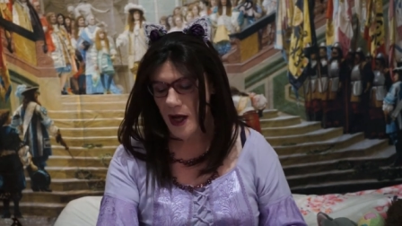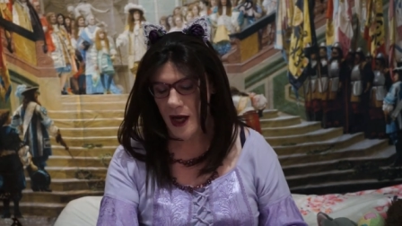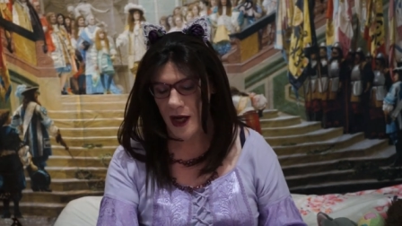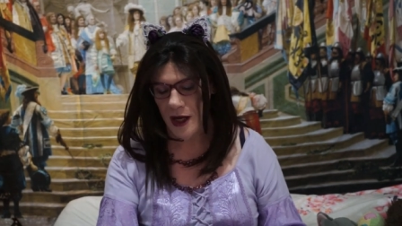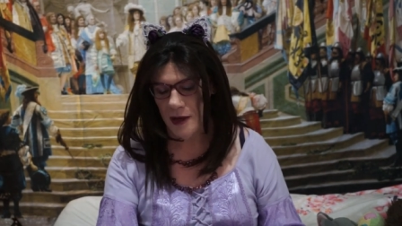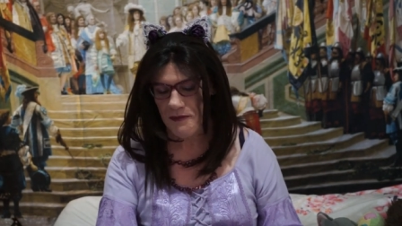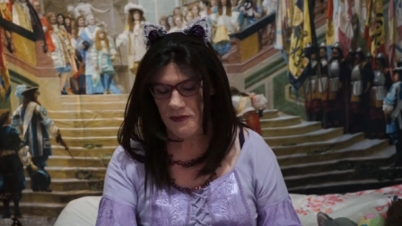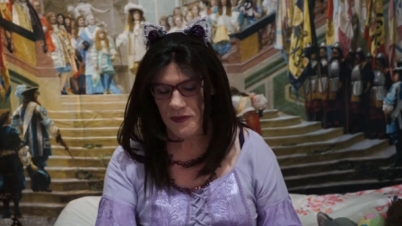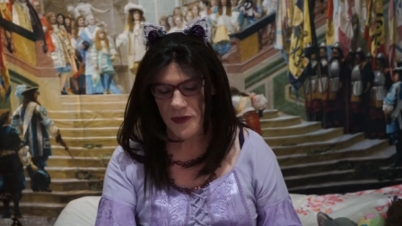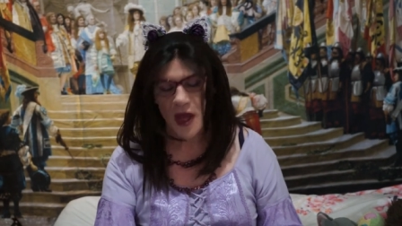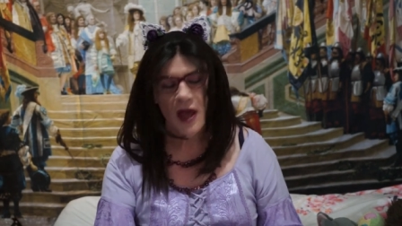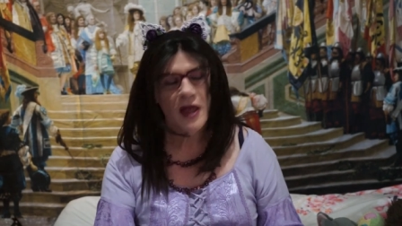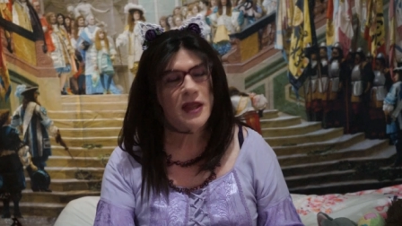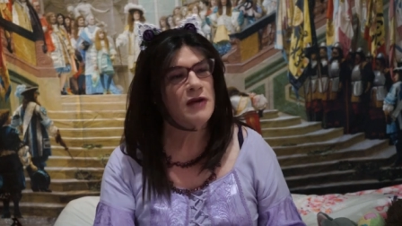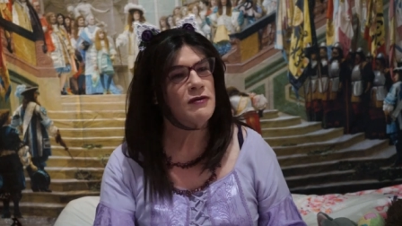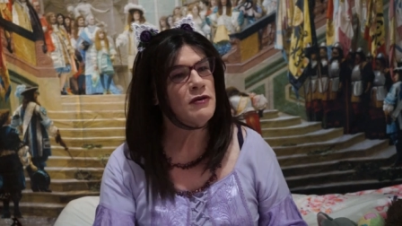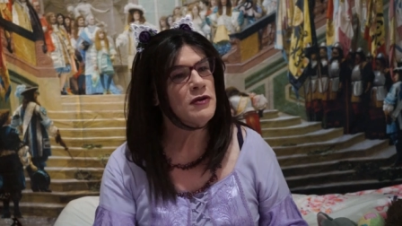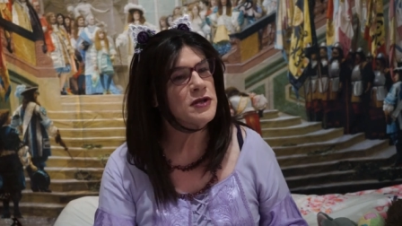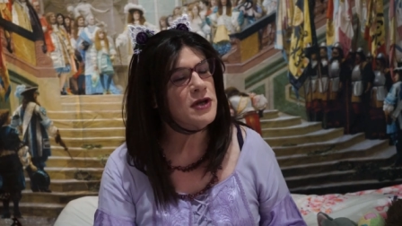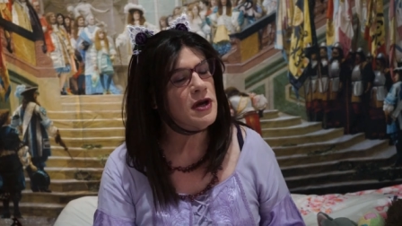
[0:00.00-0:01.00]
Um,
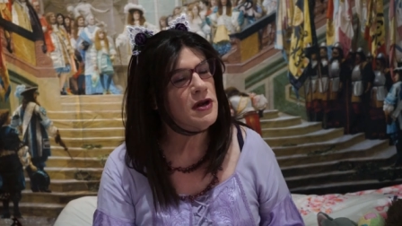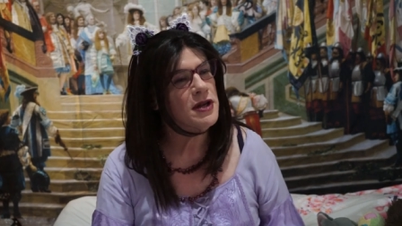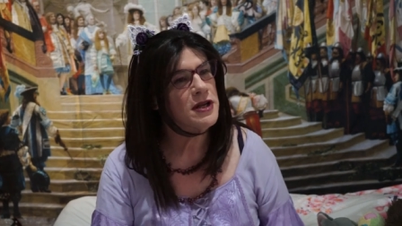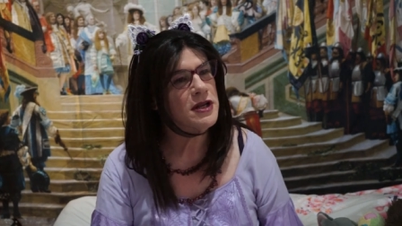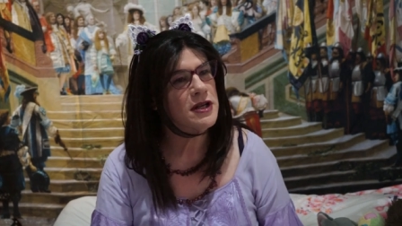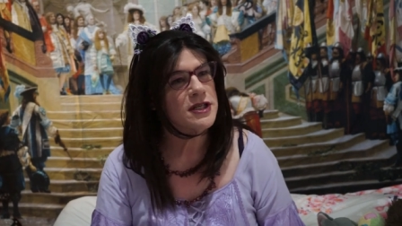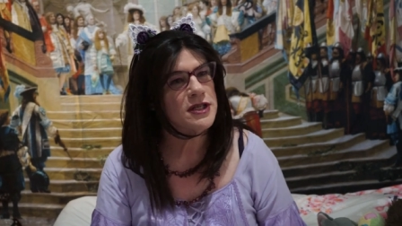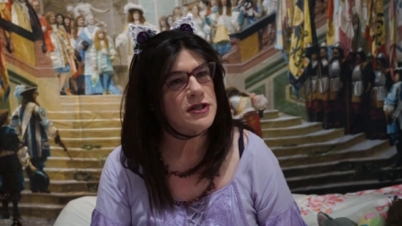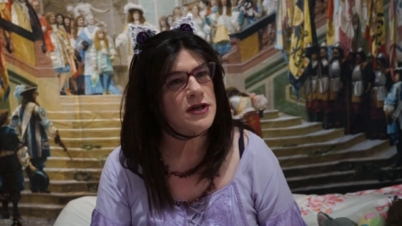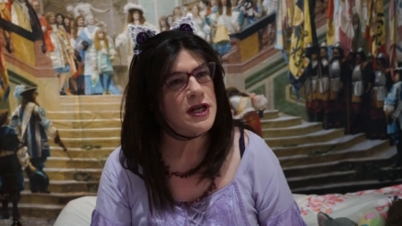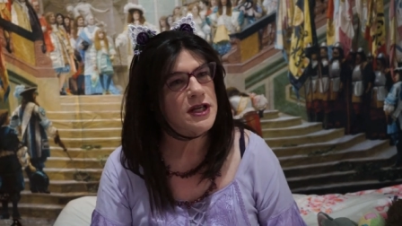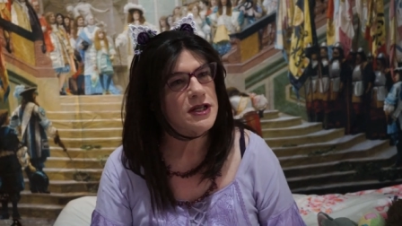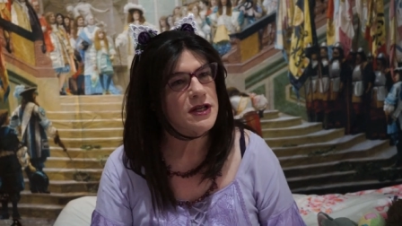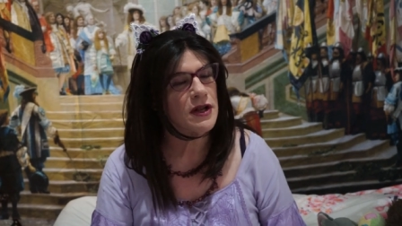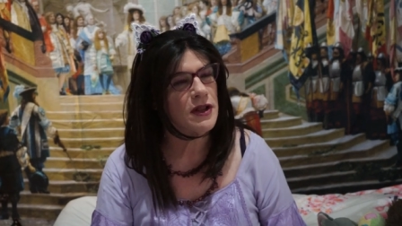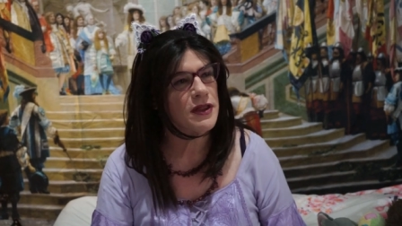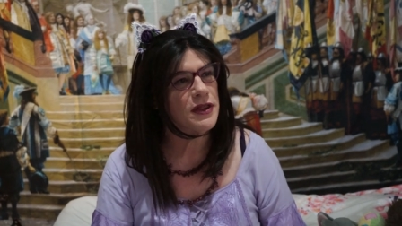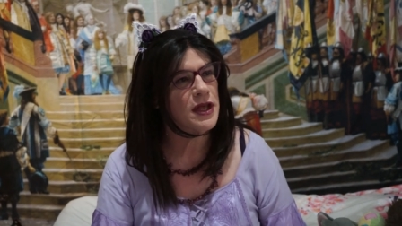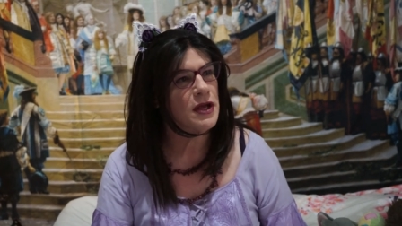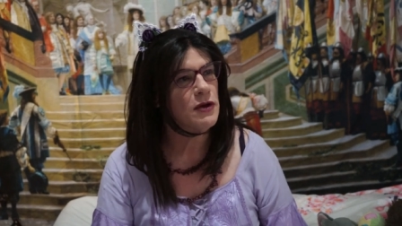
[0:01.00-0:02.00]
they've always got a strange
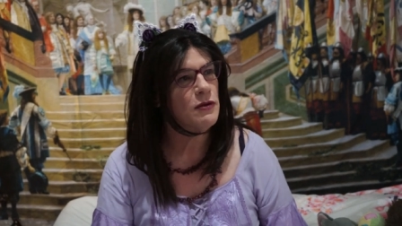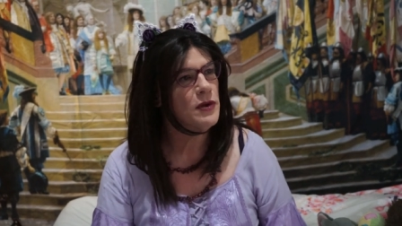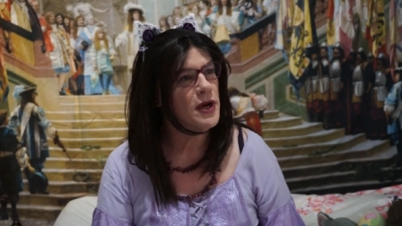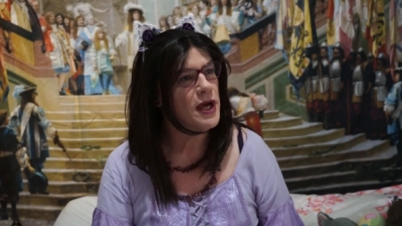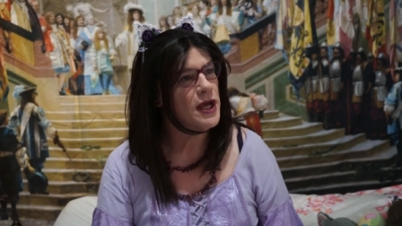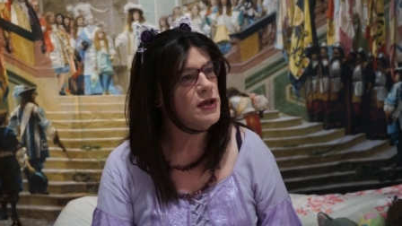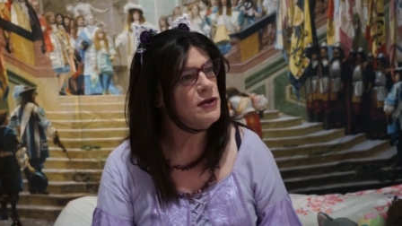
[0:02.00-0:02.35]
little thing where